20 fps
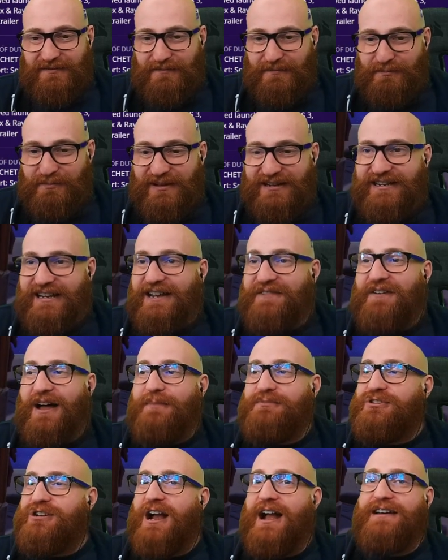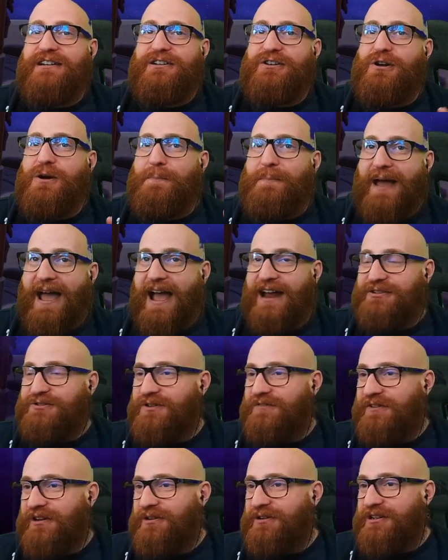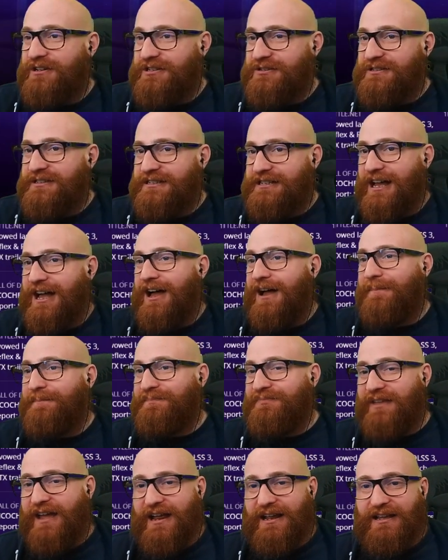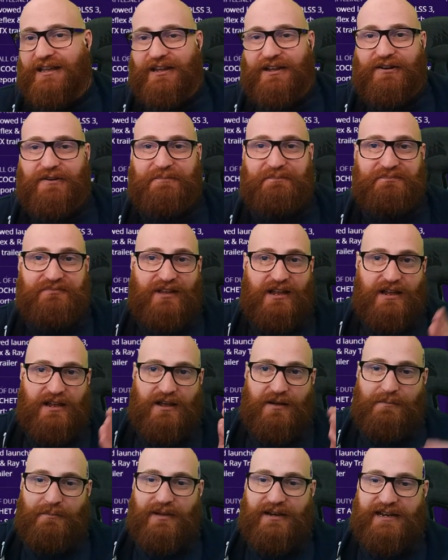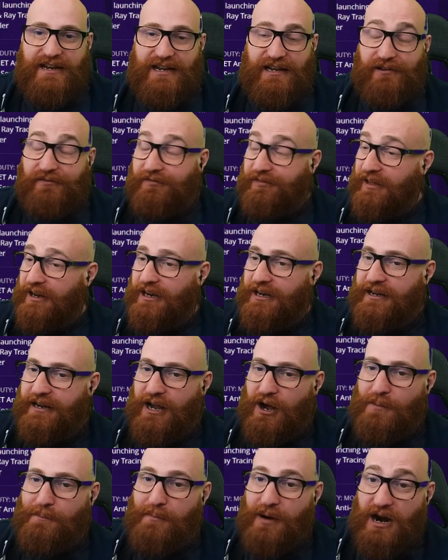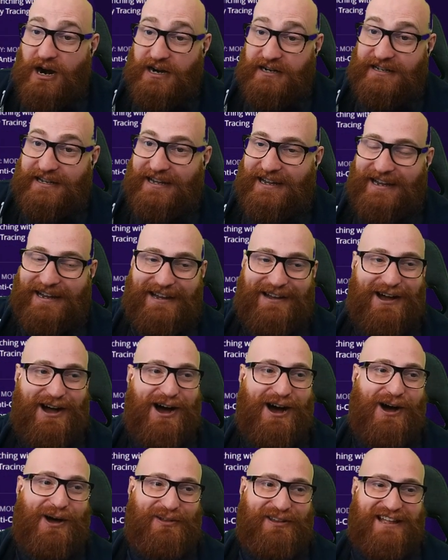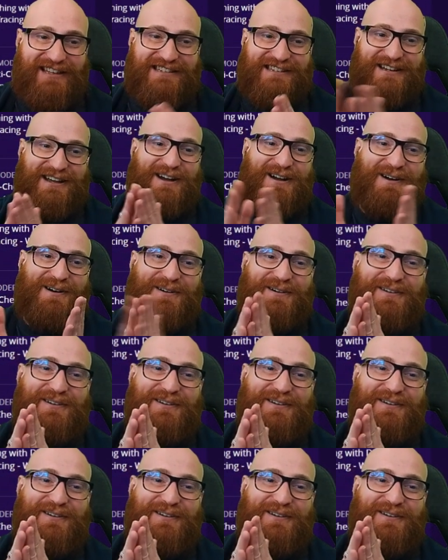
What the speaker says: Medivh, I'm trying to do a patch review. Could you stop? Thank you. Medivh, there you go. Murky! Oh, let's go.